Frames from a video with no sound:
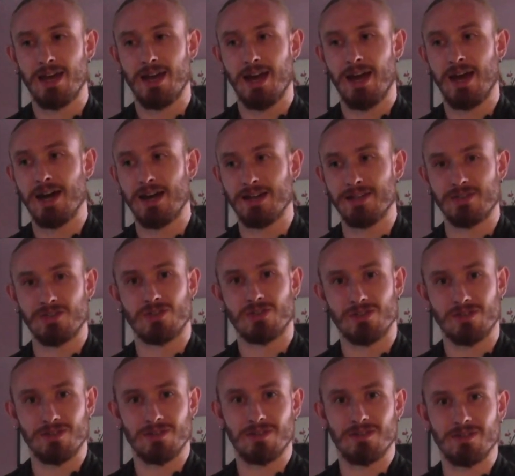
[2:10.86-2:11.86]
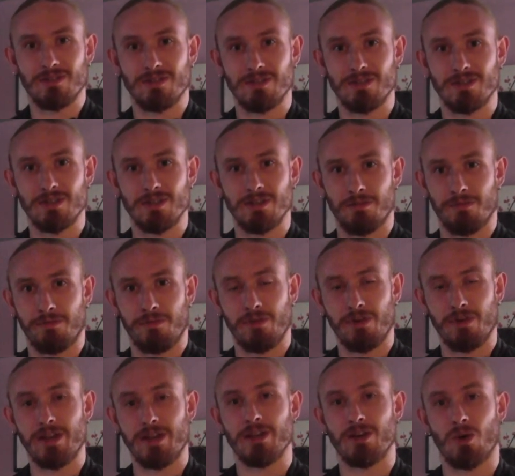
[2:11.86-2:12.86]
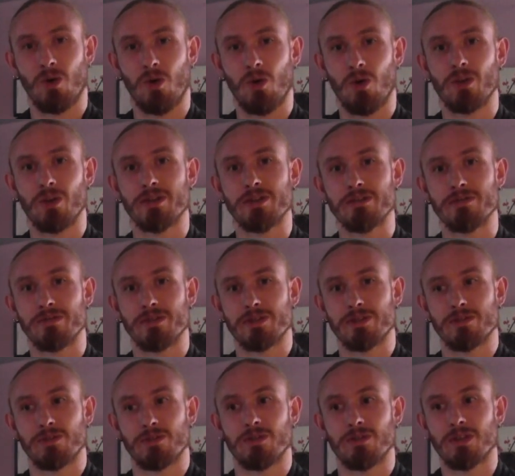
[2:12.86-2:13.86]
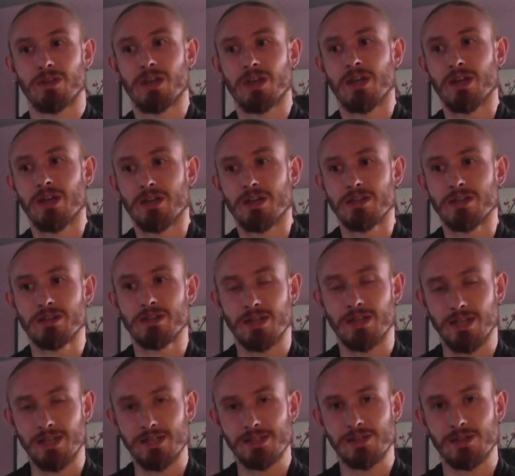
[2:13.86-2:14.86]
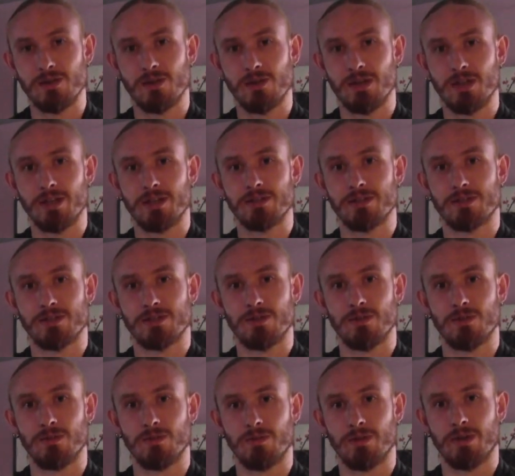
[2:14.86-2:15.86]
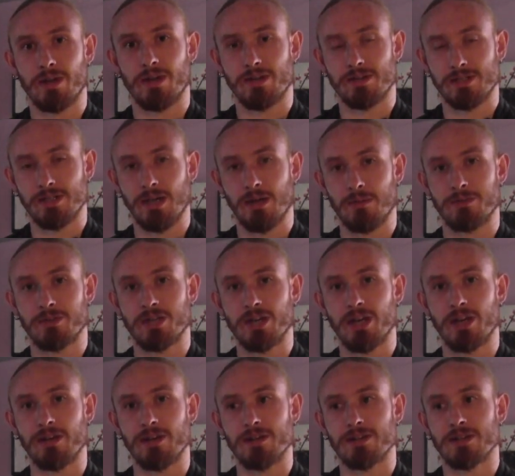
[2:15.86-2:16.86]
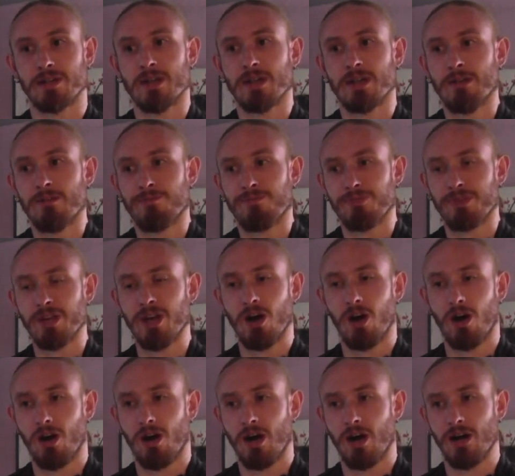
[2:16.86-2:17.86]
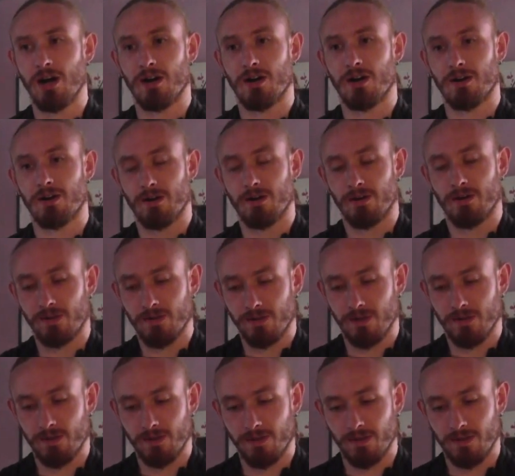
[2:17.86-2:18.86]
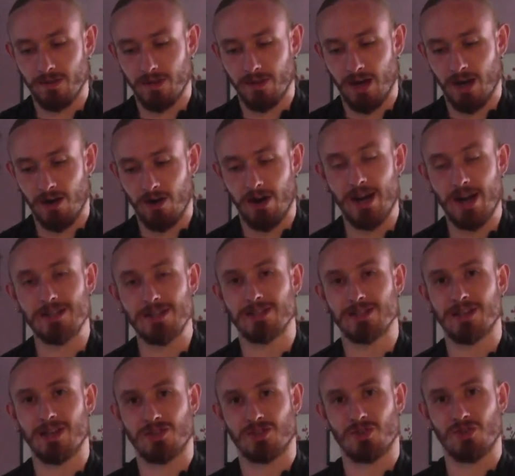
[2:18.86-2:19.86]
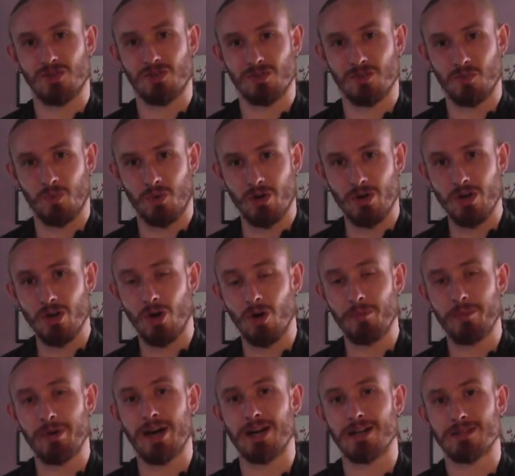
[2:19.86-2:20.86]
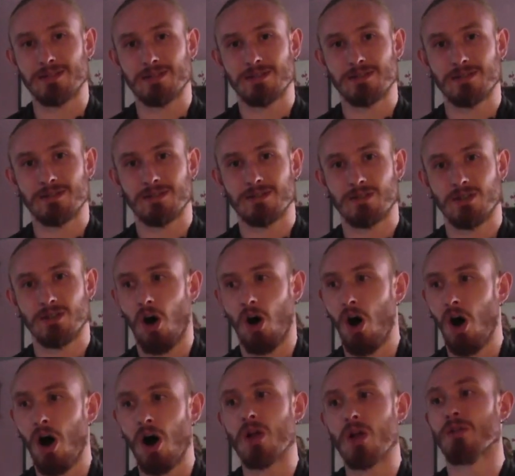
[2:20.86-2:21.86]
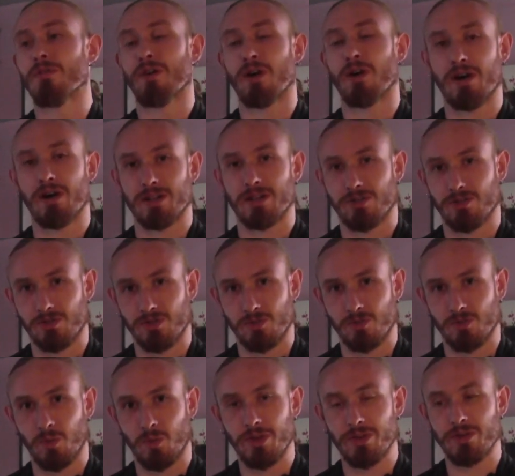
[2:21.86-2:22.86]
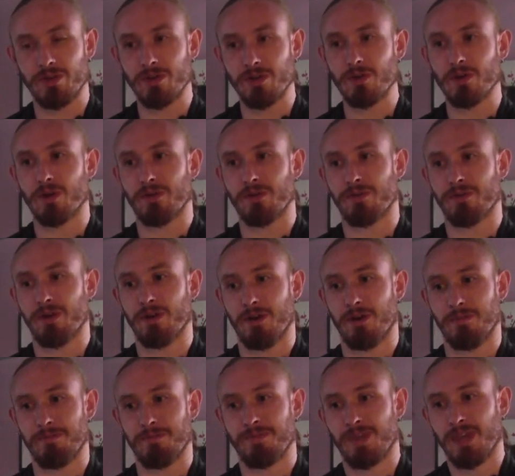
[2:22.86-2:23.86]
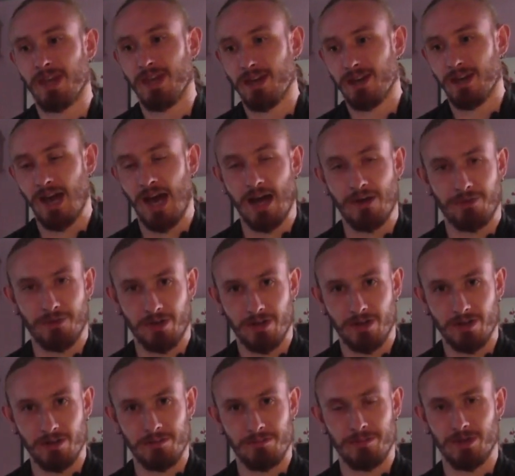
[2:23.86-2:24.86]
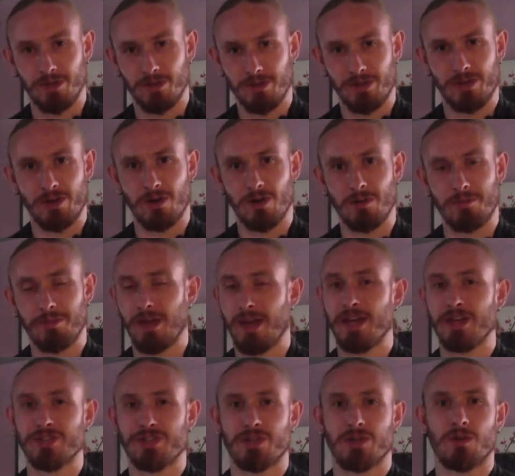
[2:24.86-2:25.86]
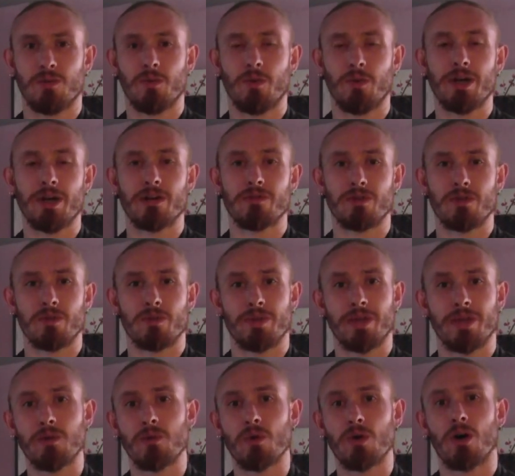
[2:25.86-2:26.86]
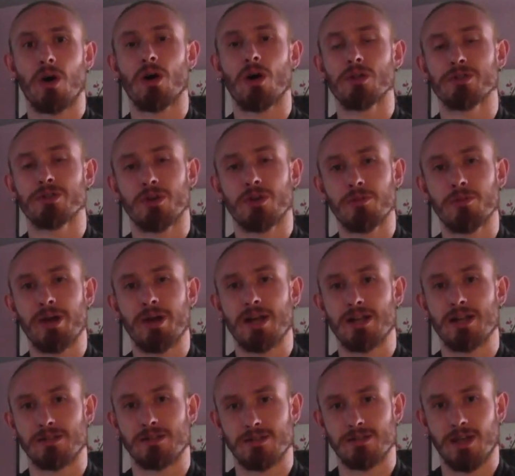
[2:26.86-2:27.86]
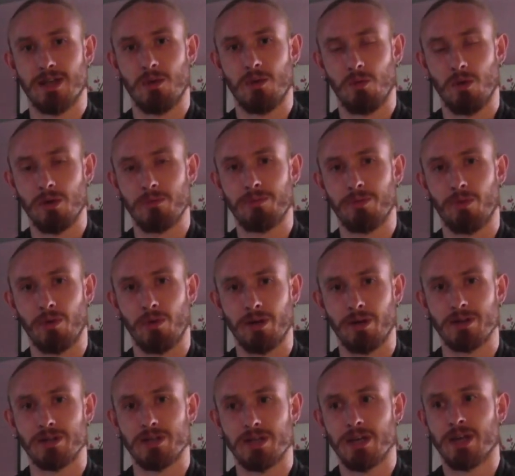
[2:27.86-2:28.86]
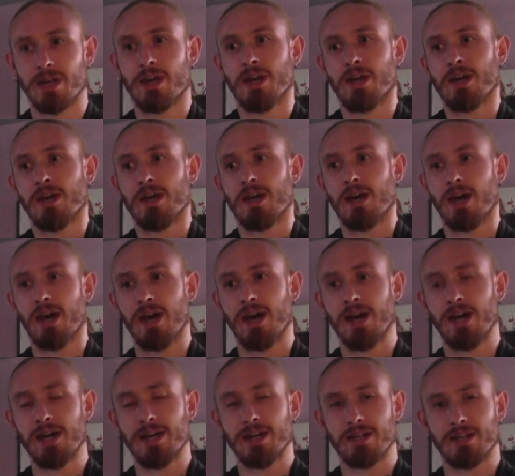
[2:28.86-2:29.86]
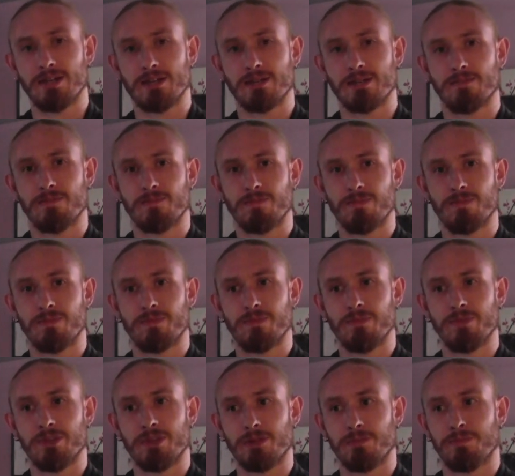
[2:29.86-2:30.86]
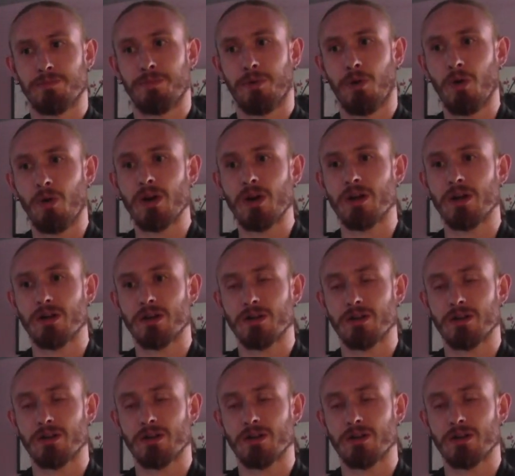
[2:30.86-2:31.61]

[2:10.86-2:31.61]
as a free and whole individual, the easier it is to accept change. Our ancestors were nomads. All of our ancestors, whether you're from Africa, Middle Europe, Asia, whatever, they were all nomads at one point. And the point